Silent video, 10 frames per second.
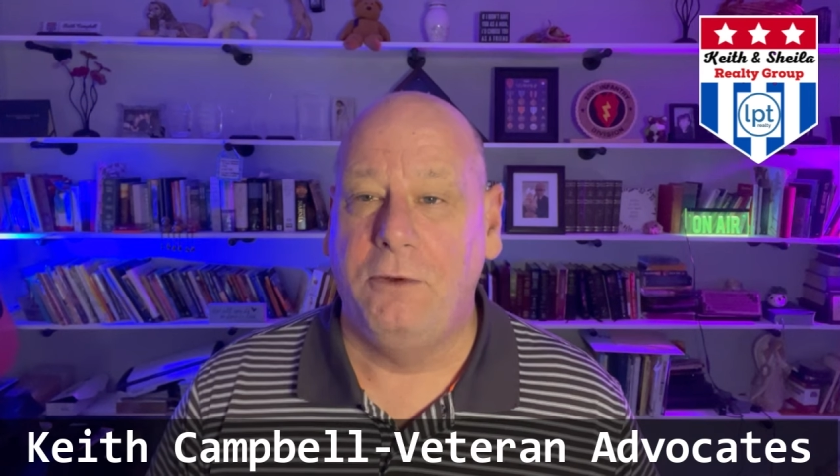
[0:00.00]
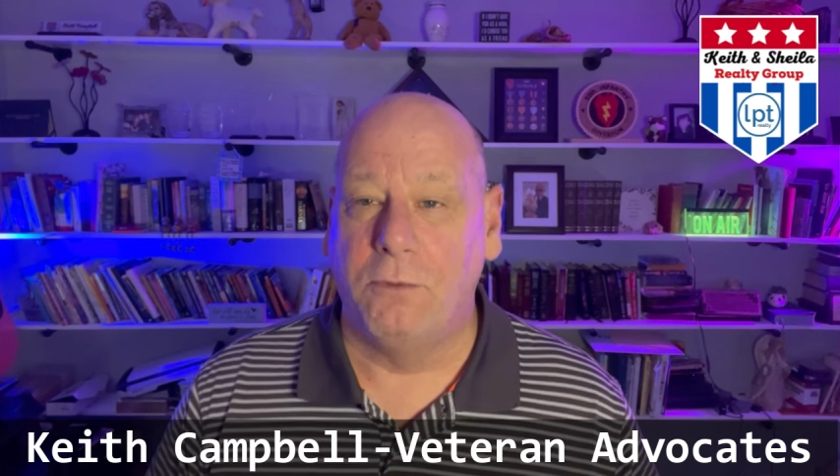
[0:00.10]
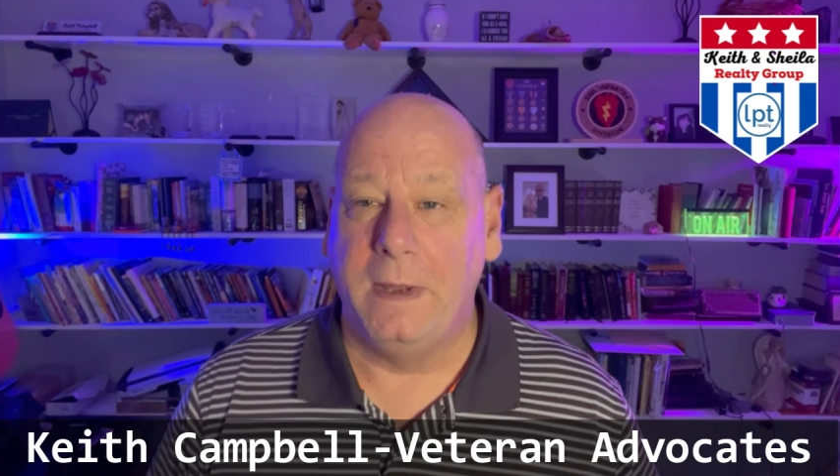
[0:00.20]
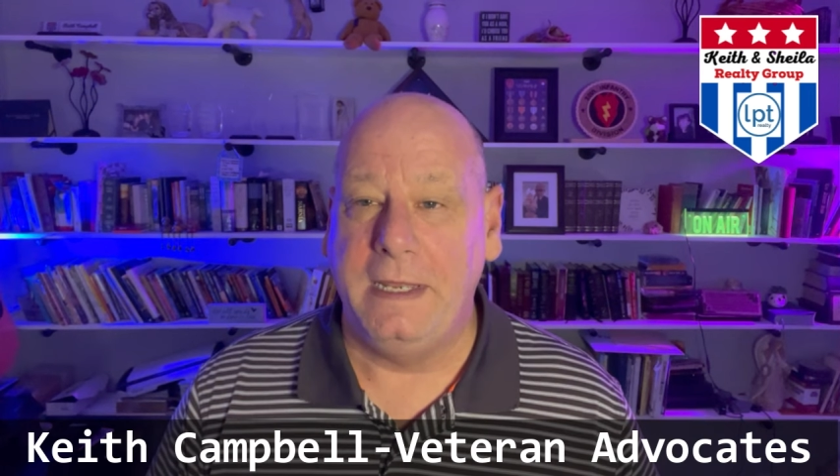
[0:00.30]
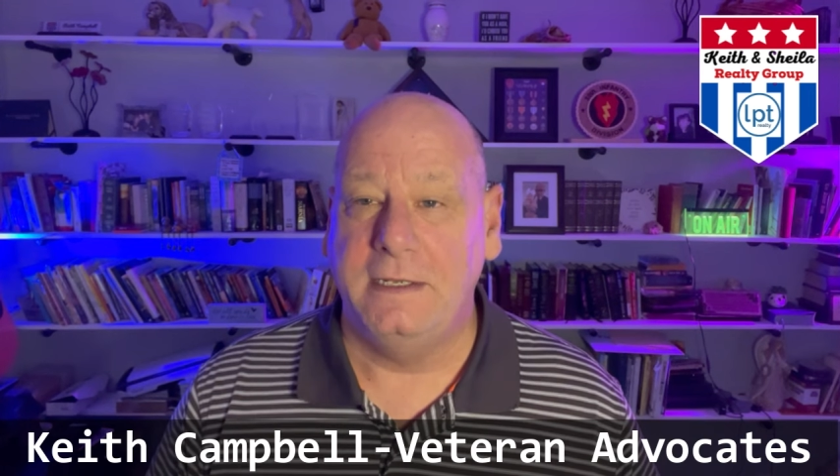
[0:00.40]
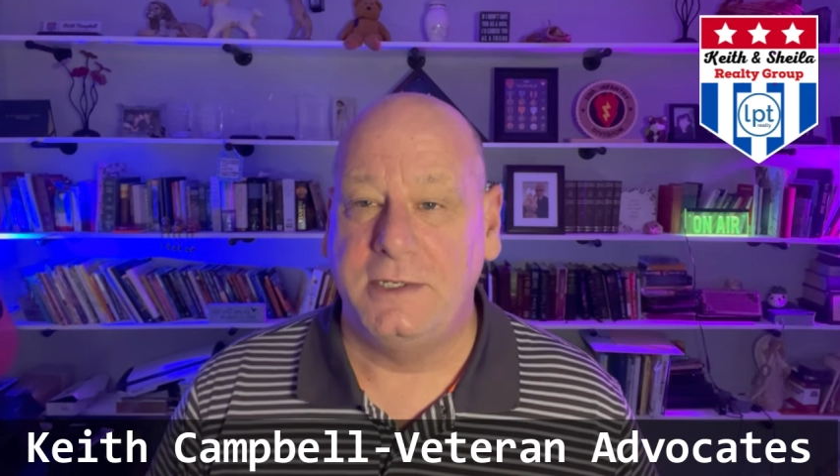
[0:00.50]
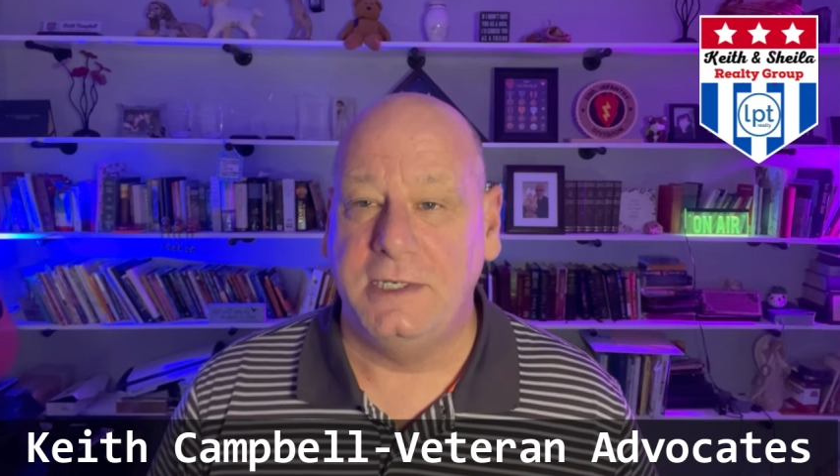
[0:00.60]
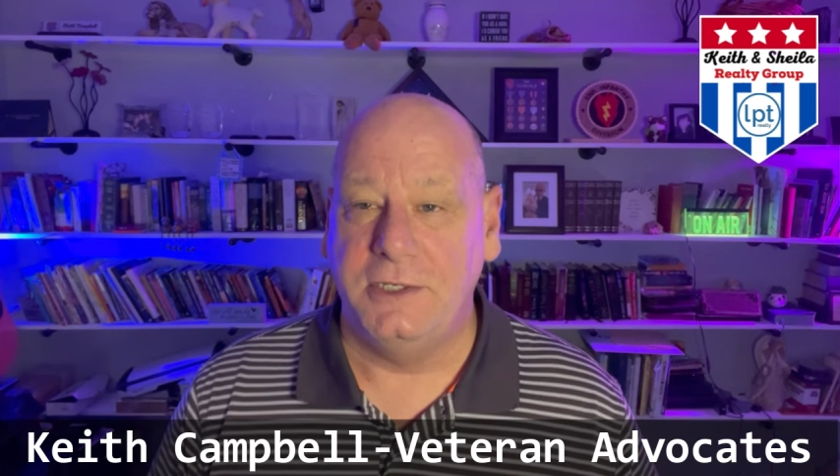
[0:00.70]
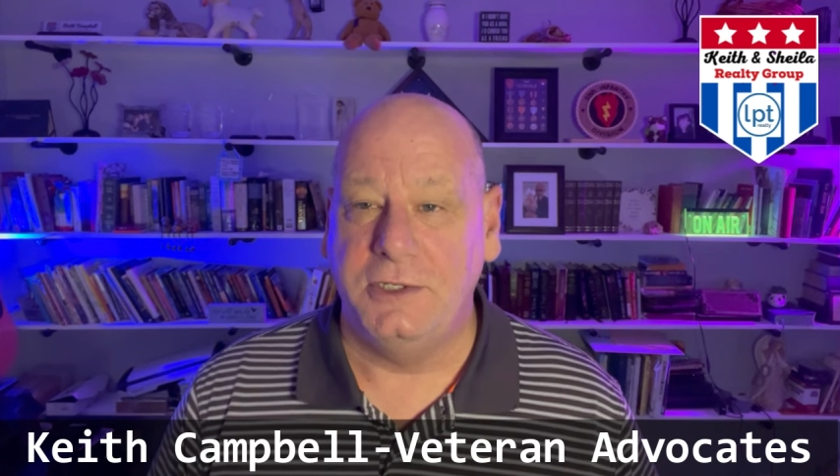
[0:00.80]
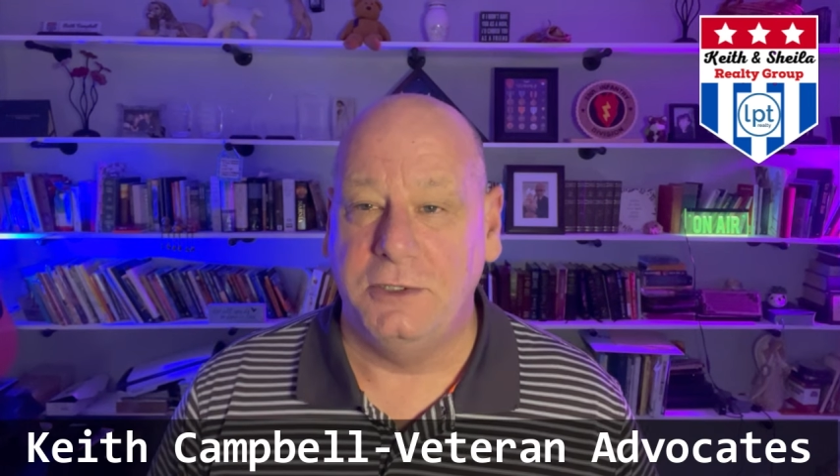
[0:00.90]
great
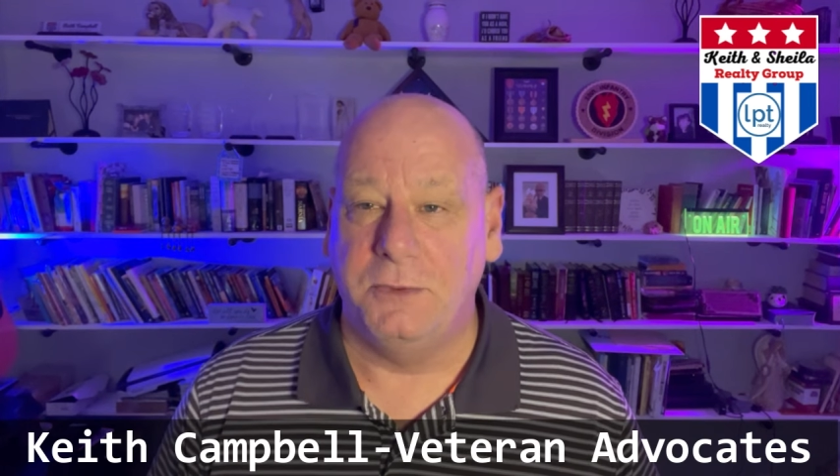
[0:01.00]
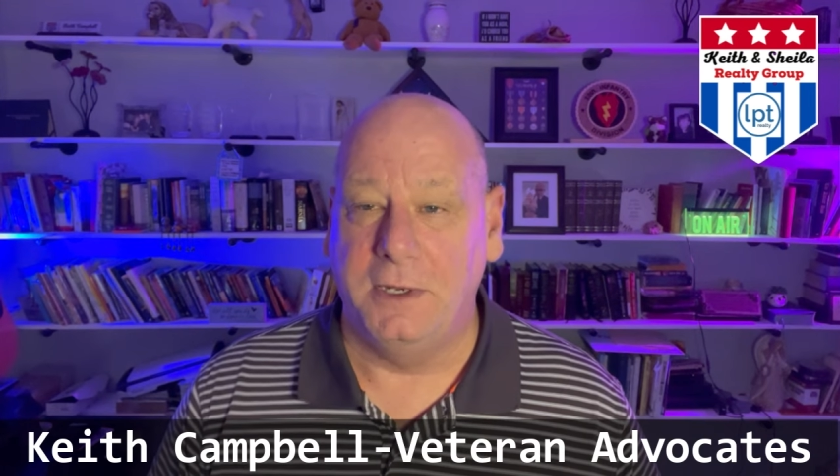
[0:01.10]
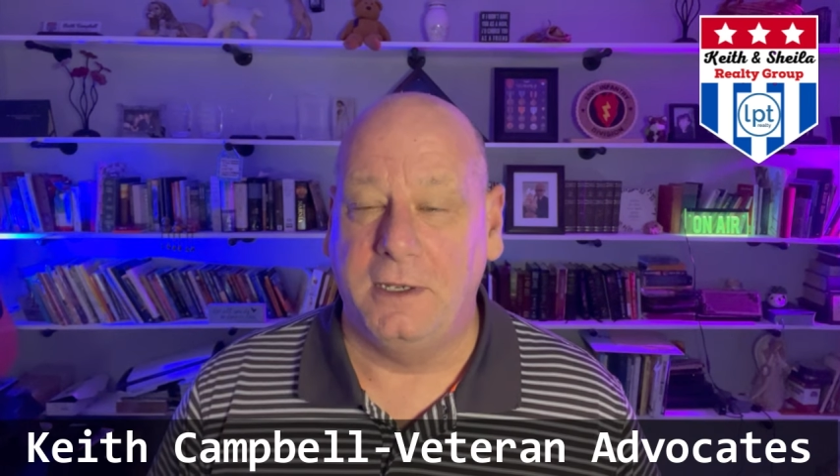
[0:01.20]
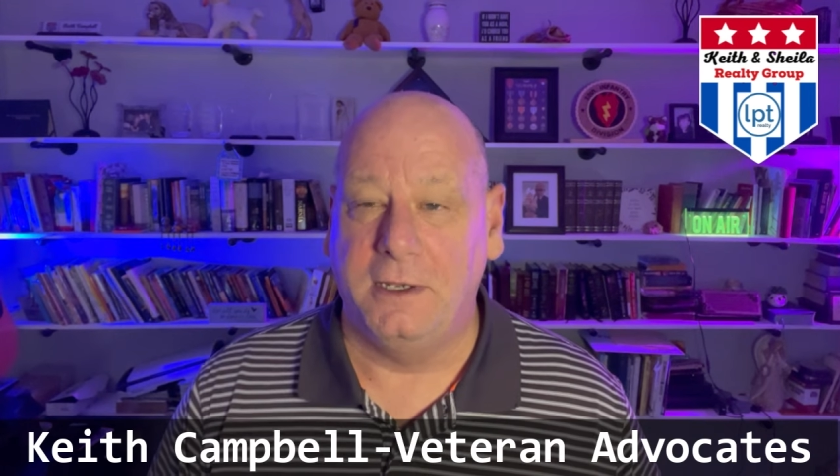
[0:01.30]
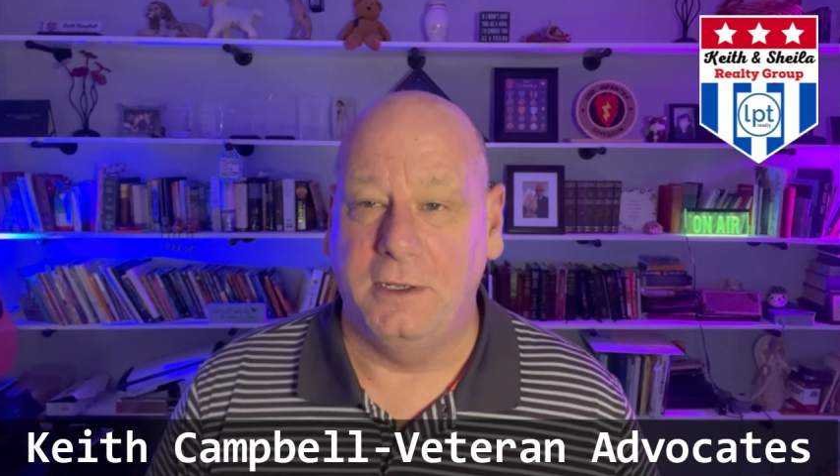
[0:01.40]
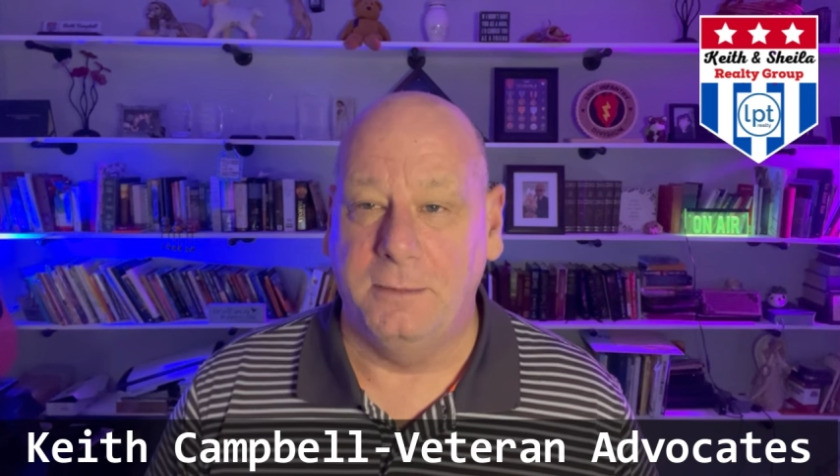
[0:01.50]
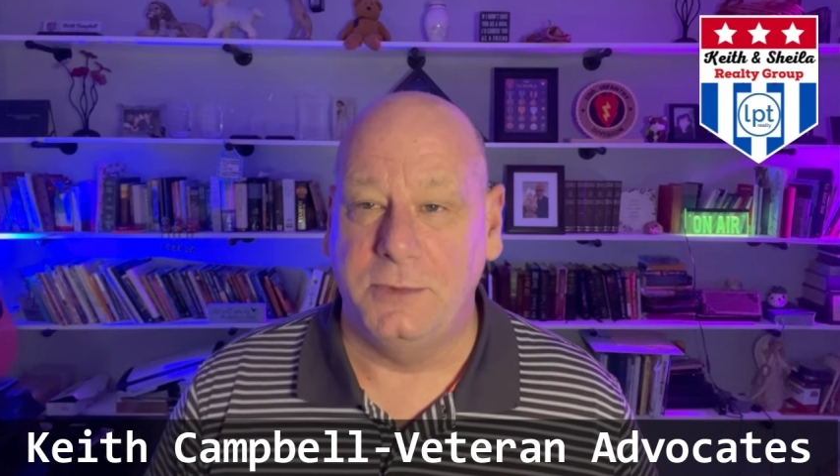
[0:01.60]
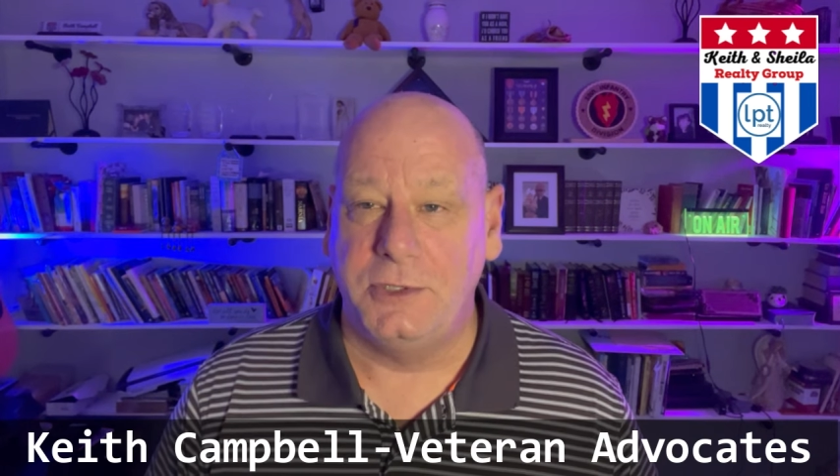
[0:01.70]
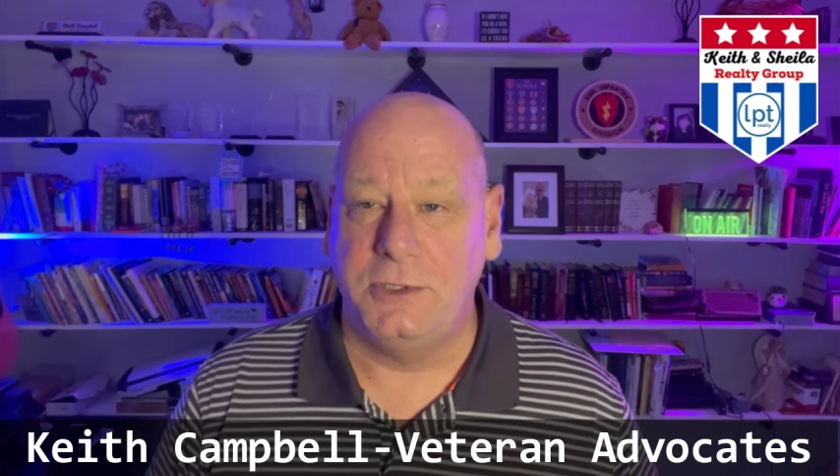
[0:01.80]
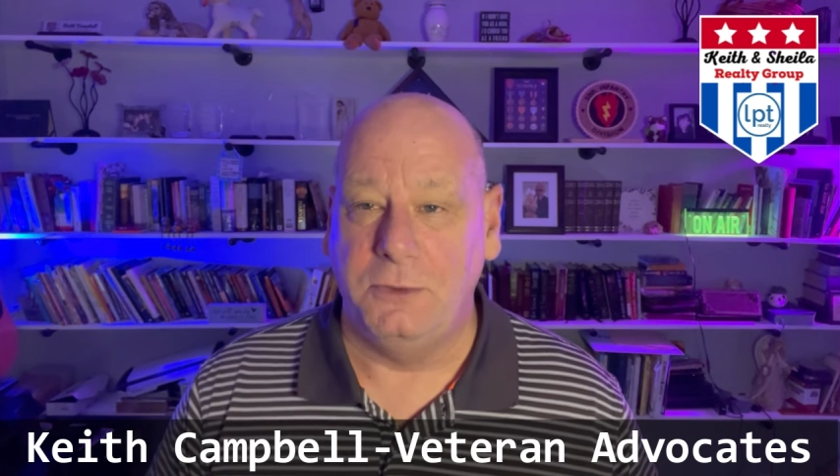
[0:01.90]
decisions when it
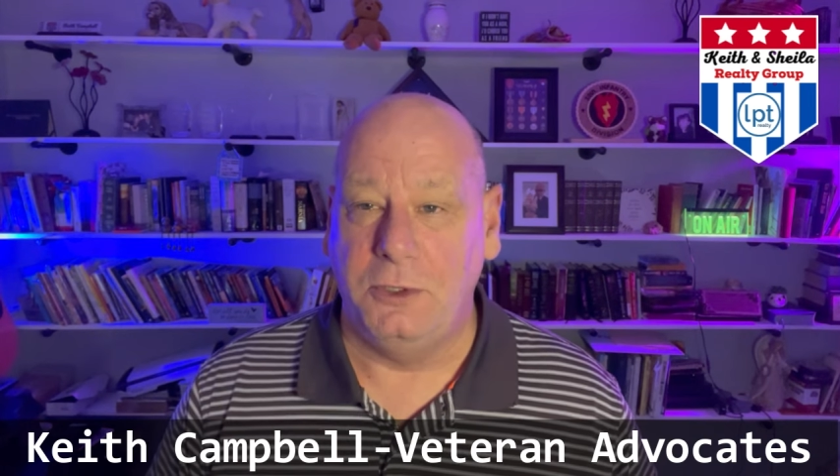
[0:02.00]
comes to